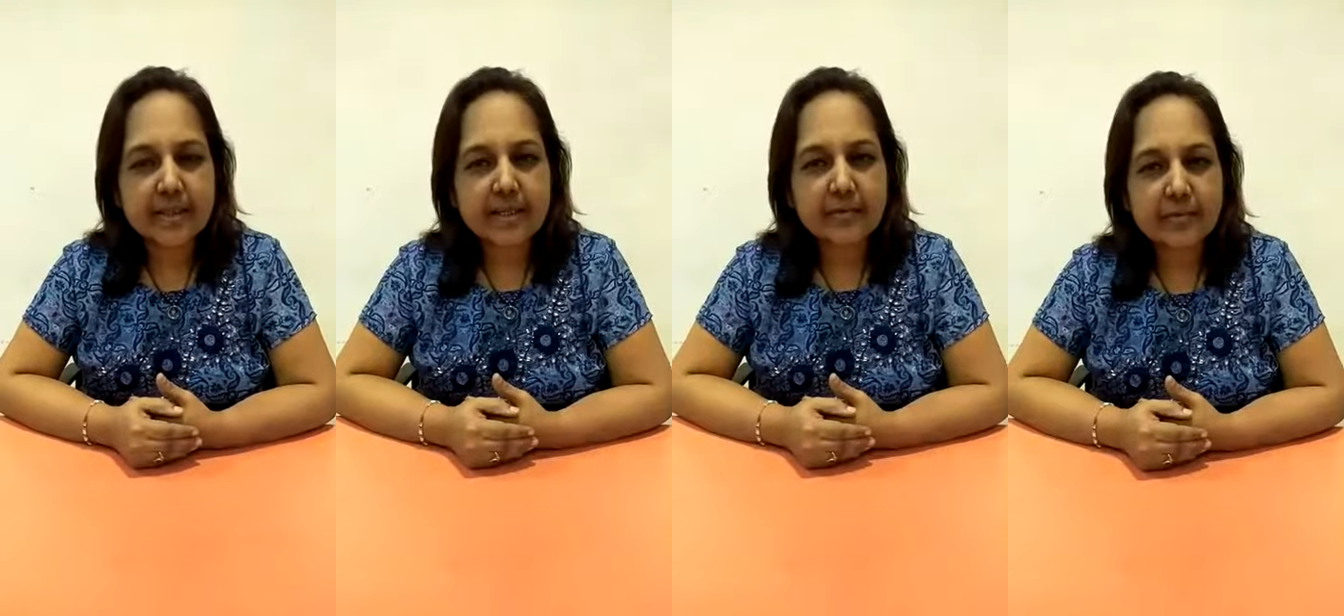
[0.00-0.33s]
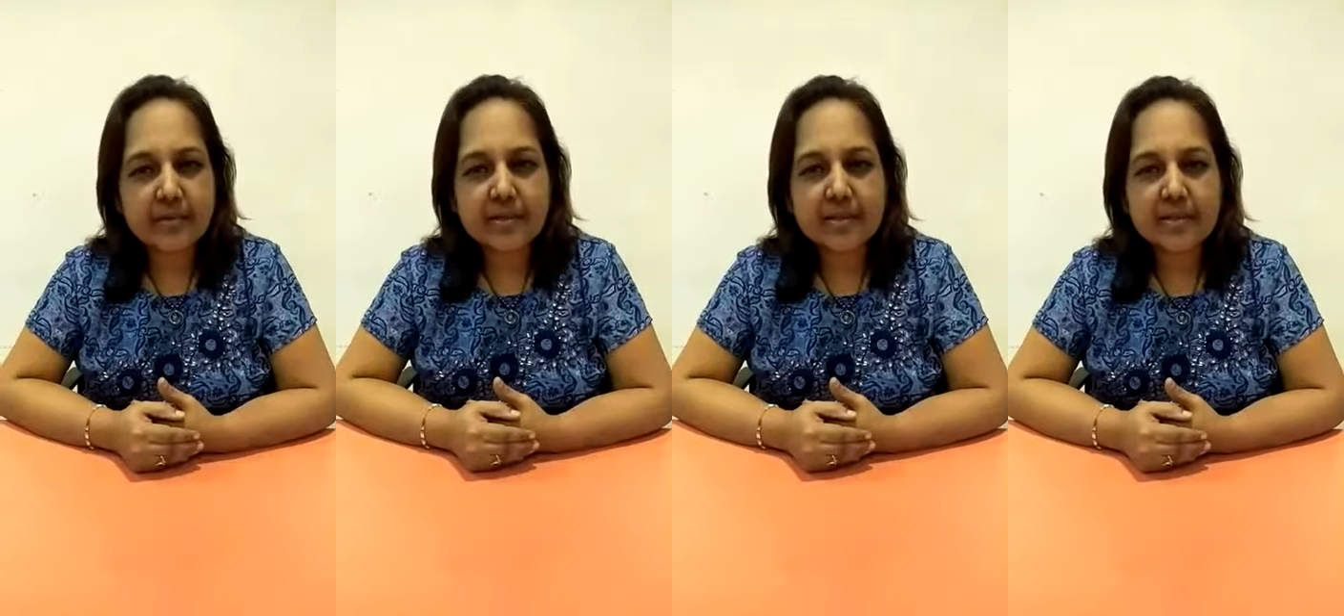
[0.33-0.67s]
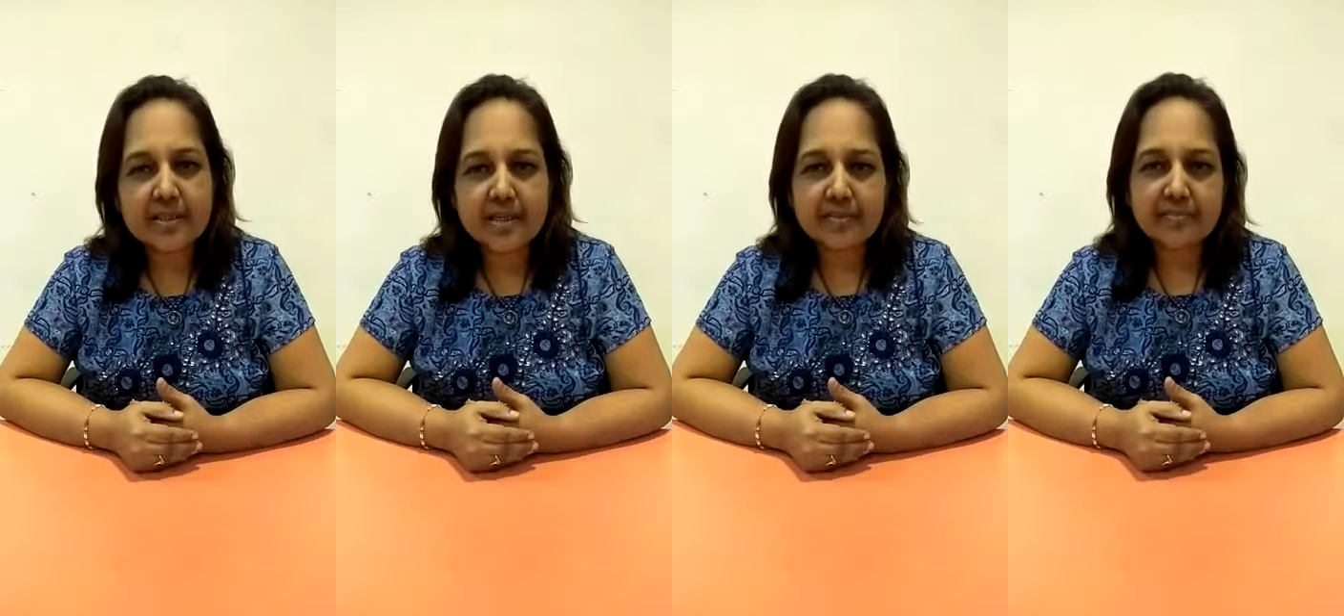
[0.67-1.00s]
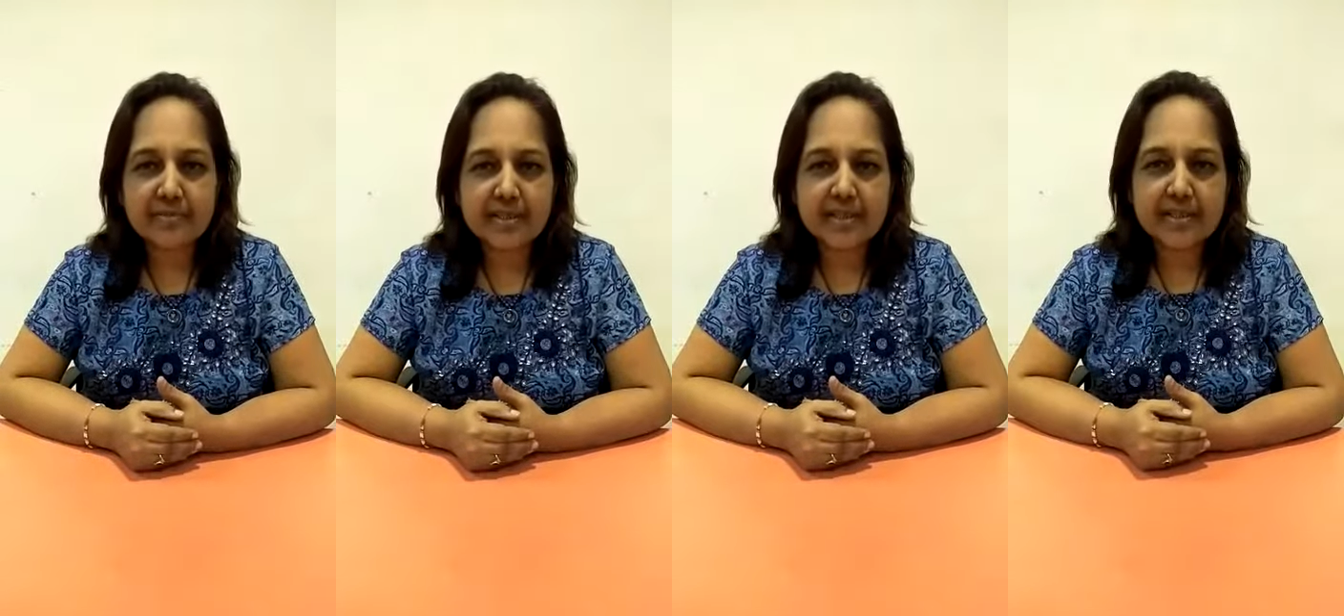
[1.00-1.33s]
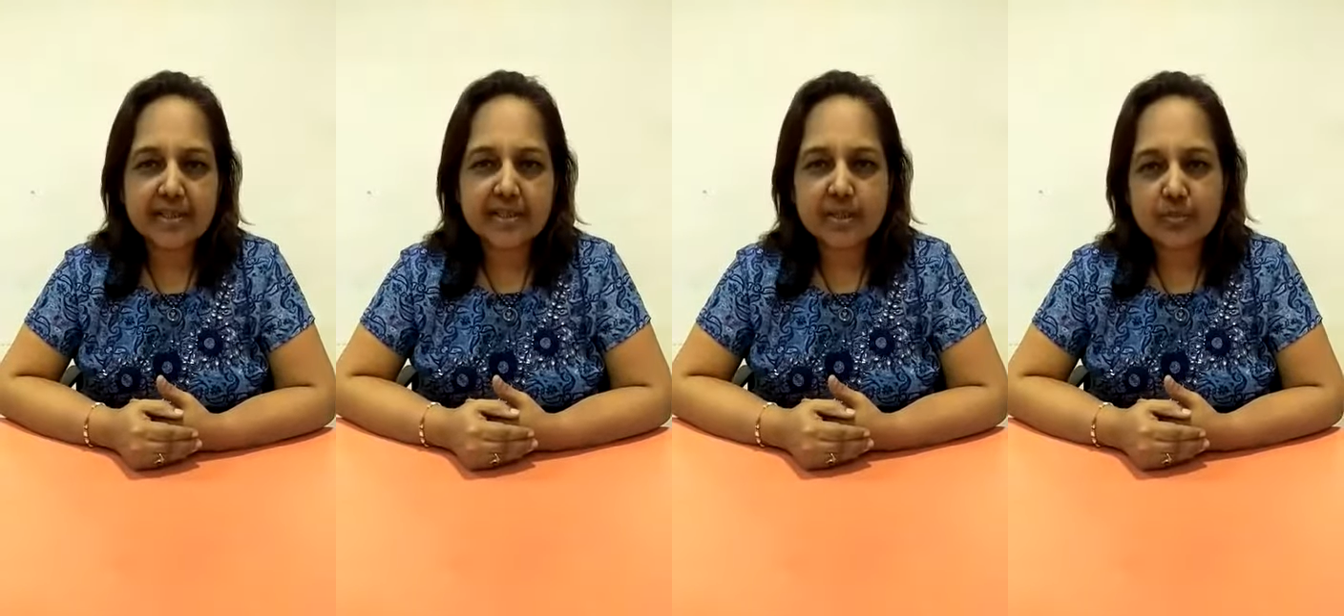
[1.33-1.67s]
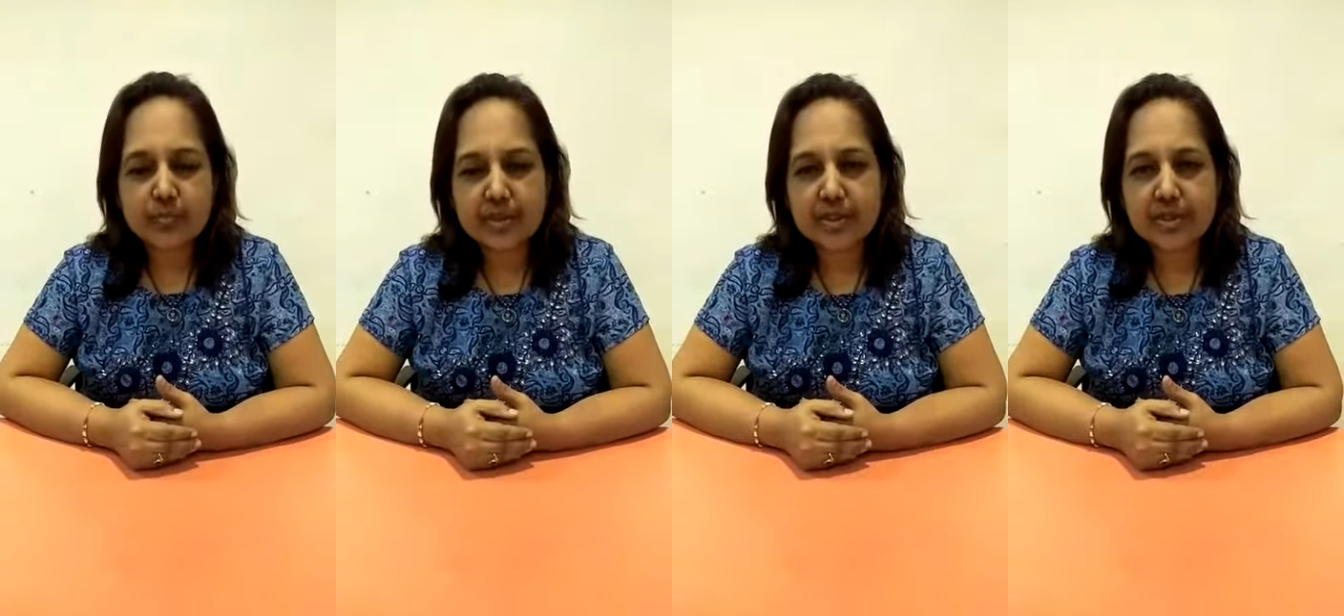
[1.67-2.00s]
key words and
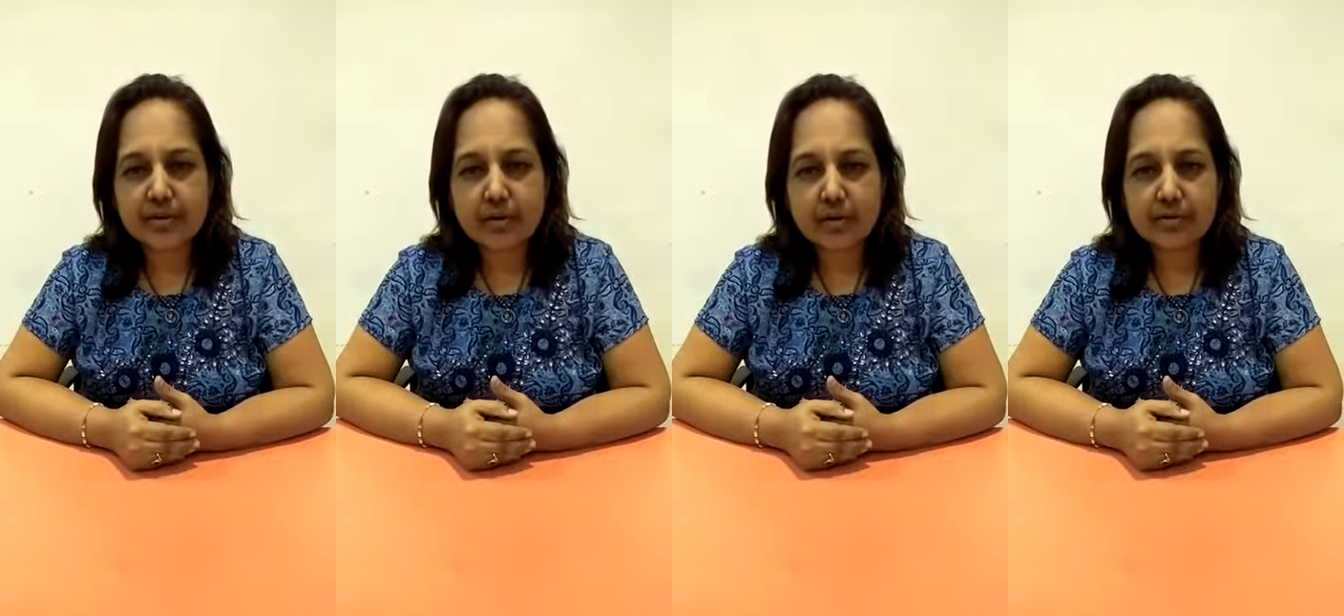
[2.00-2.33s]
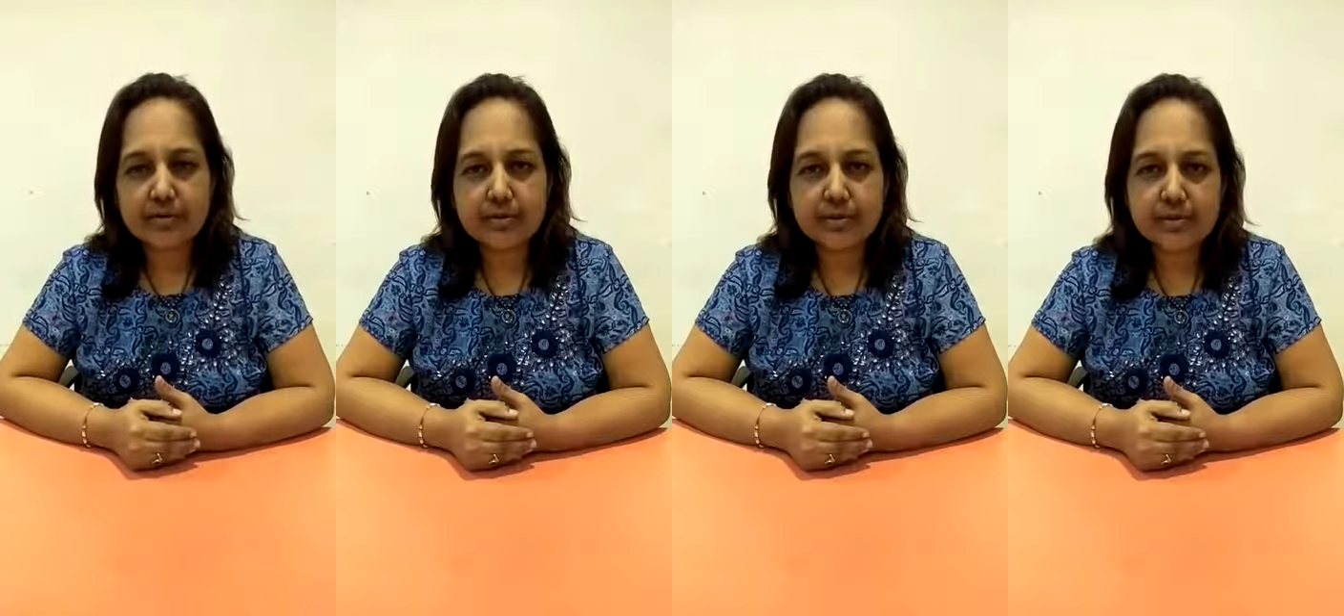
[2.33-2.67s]
phrases which the author